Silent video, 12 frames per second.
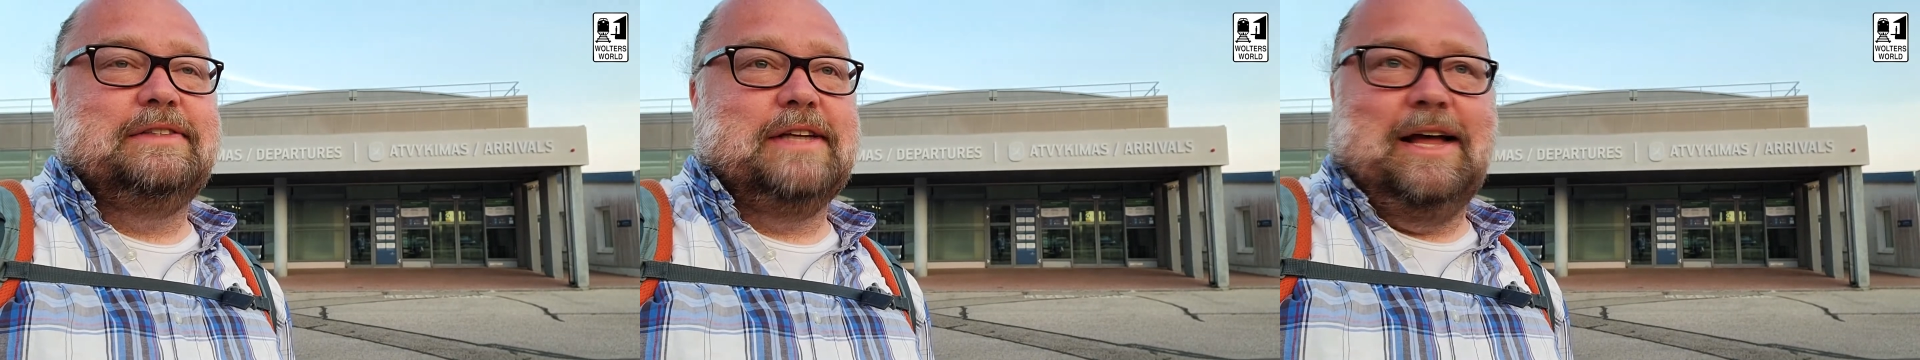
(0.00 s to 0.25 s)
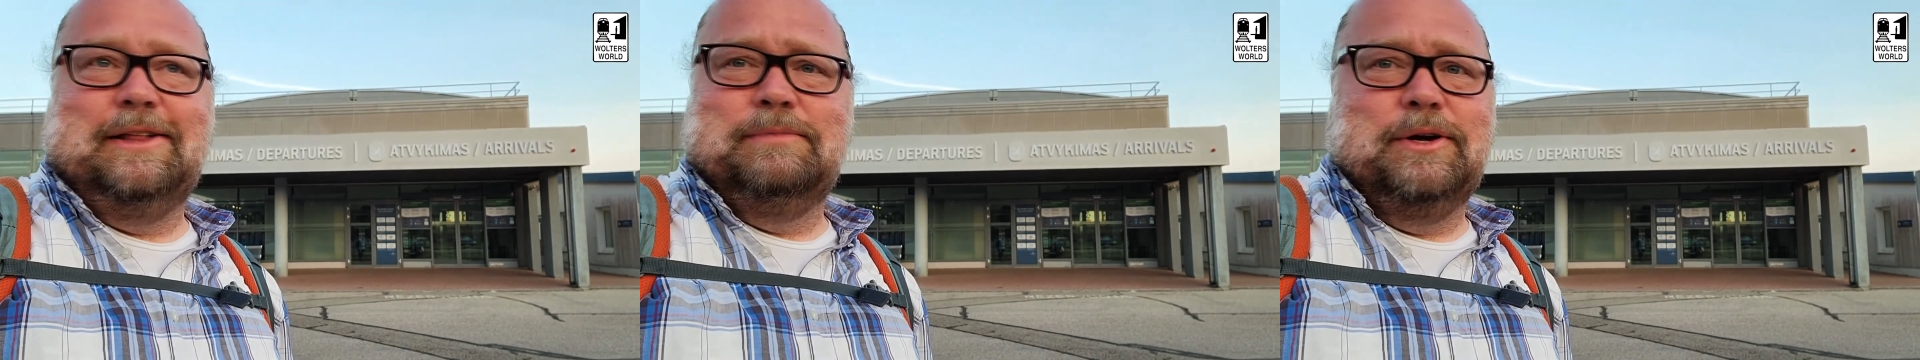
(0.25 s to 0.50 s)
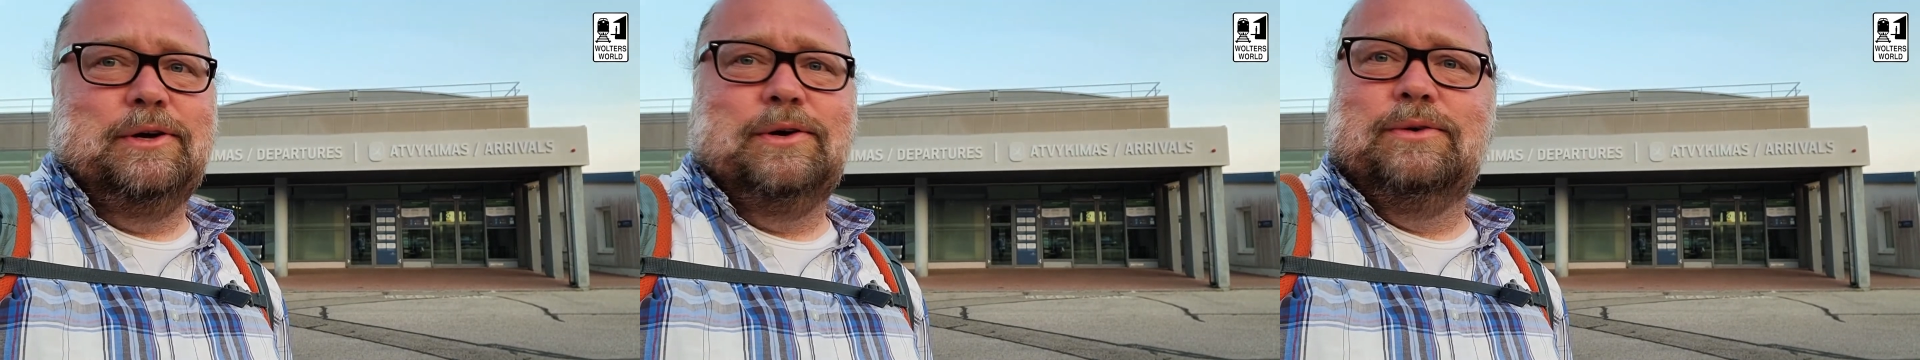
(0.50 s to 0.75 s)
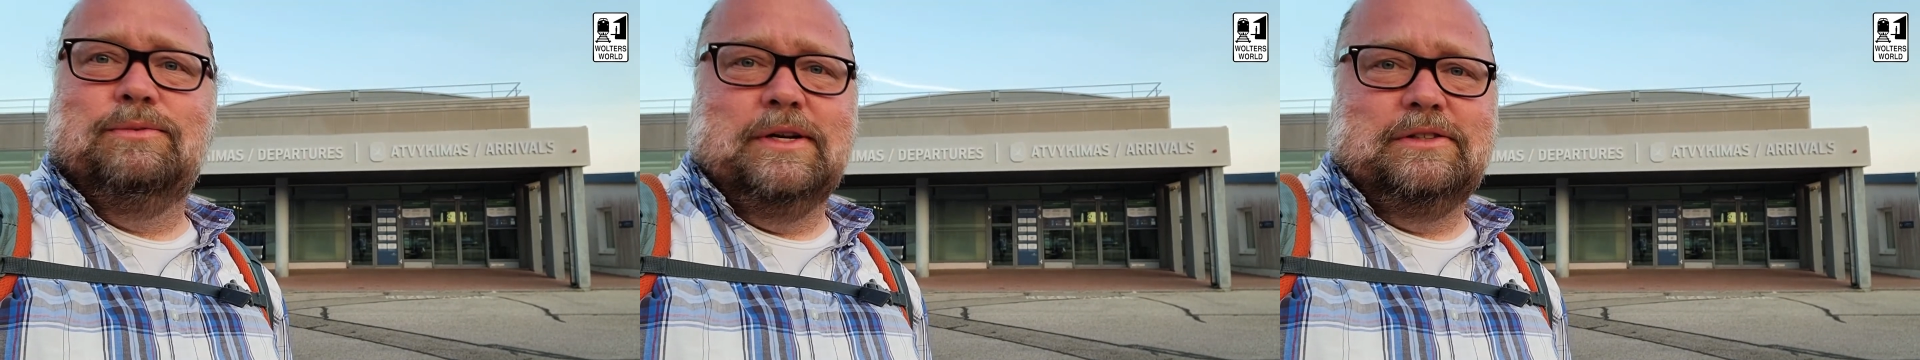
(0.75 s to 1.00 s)

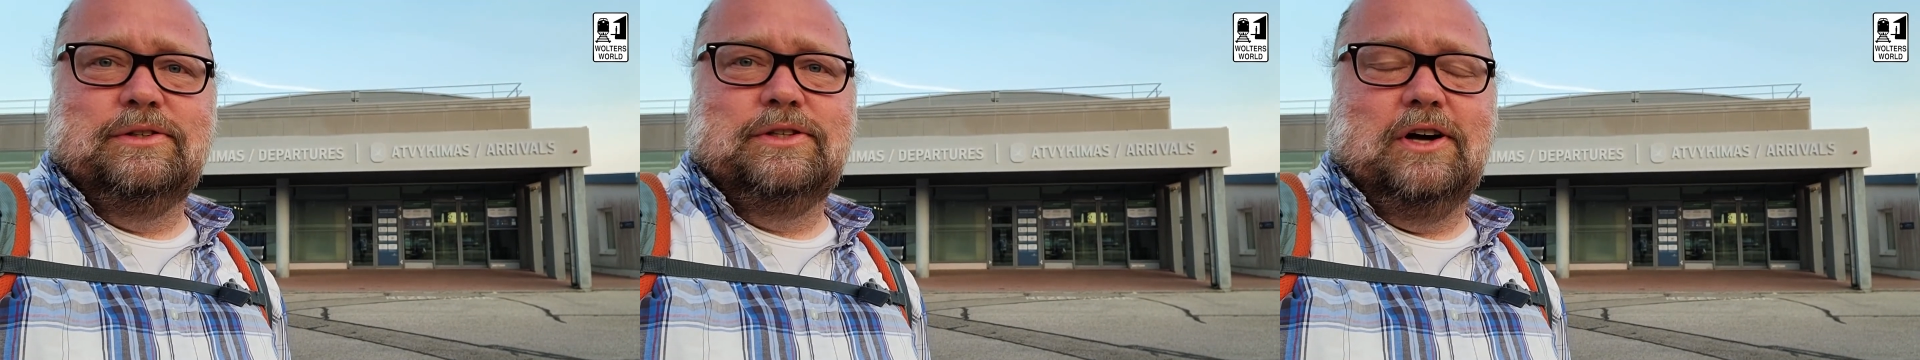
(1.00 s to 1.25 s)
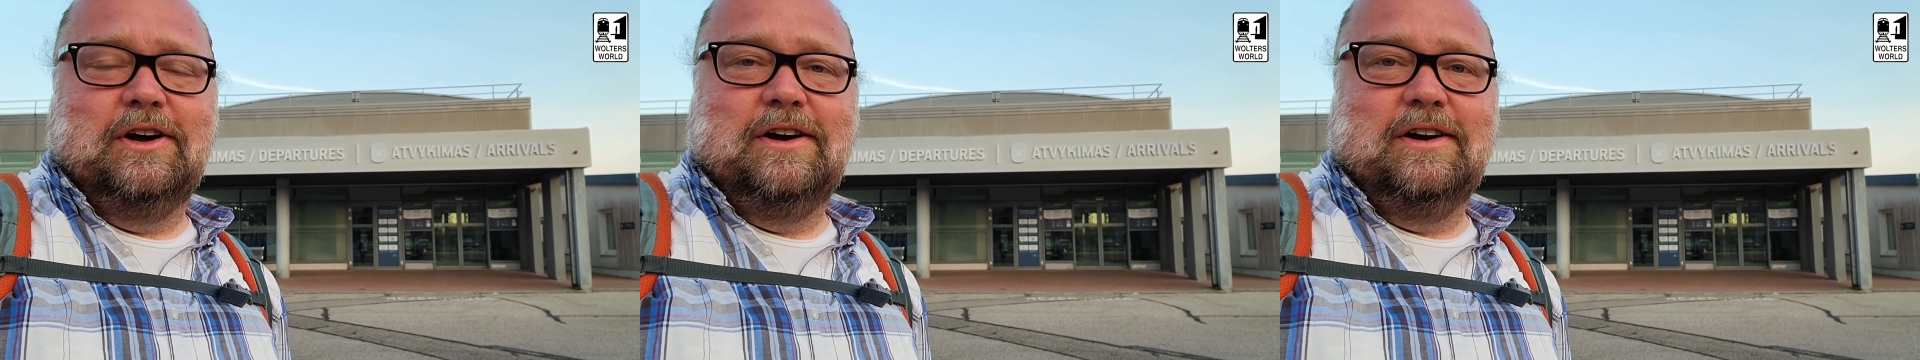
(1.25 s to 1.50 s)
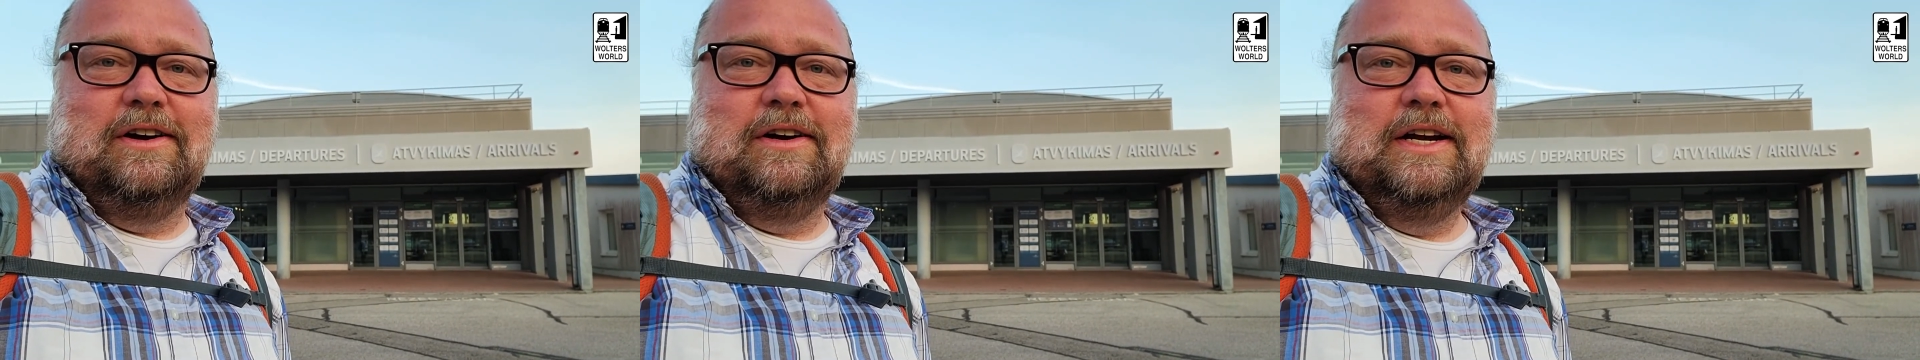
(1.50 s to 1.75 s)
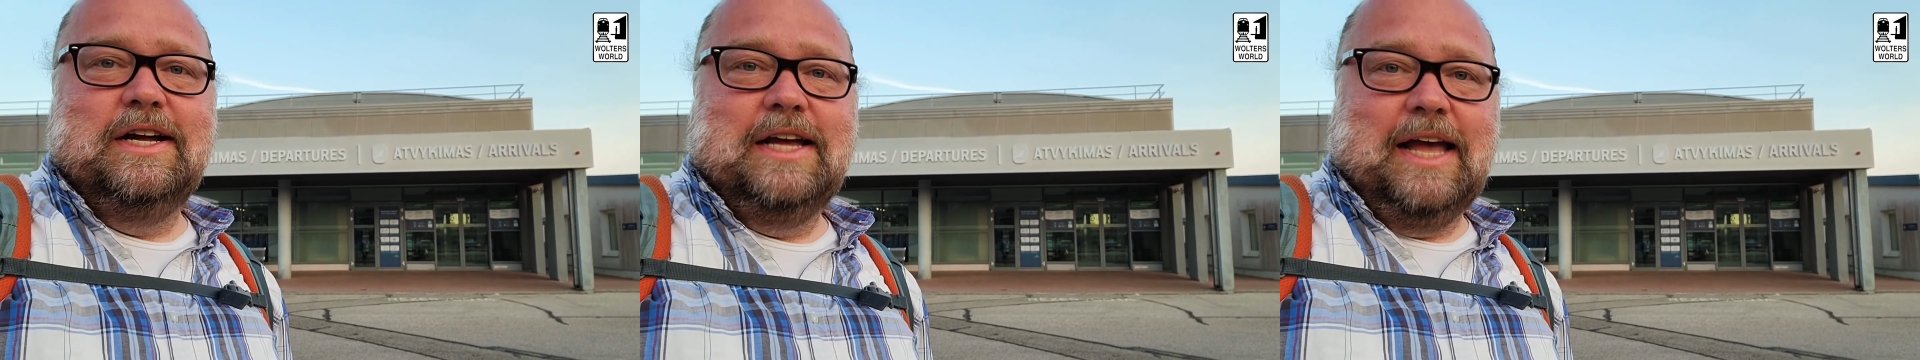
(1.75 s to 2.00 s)
Alamo, rental car
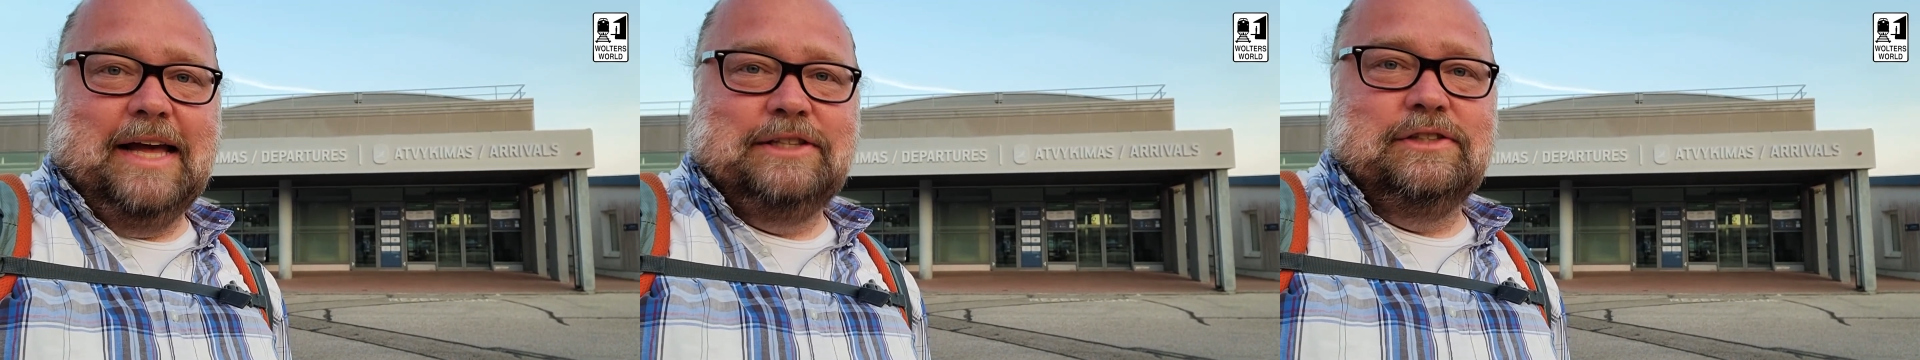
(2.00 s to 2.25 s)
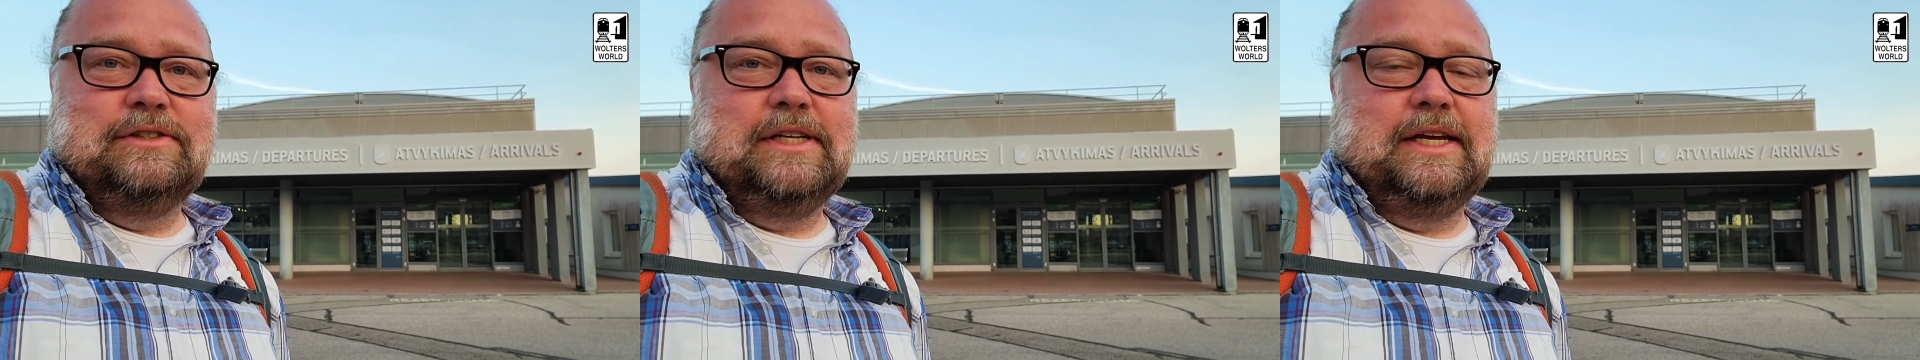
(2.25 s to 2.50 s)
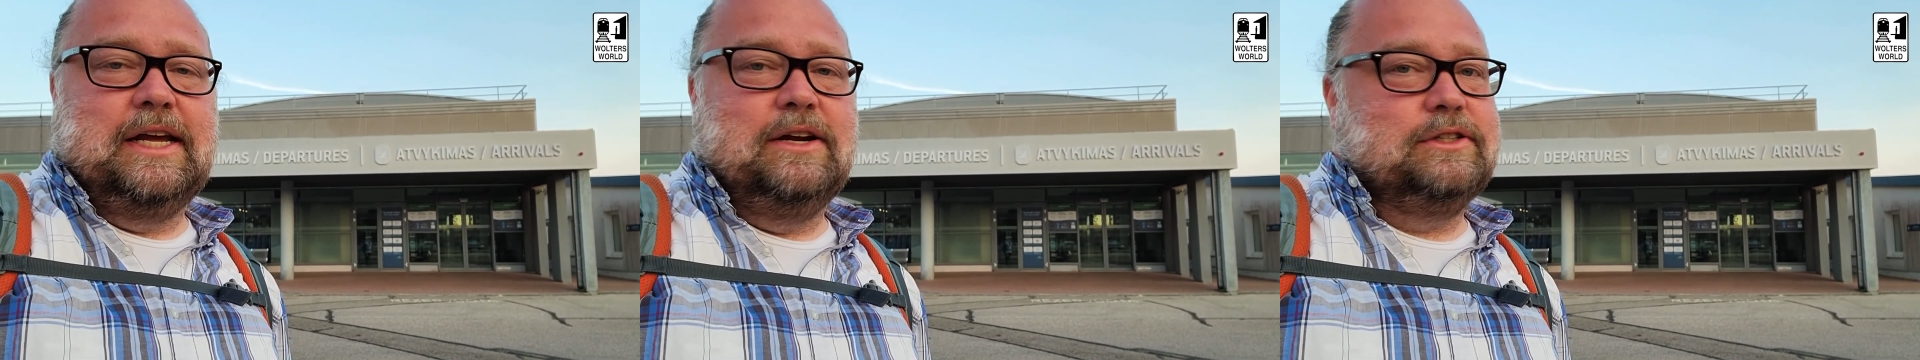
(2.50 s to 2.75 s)
agency here.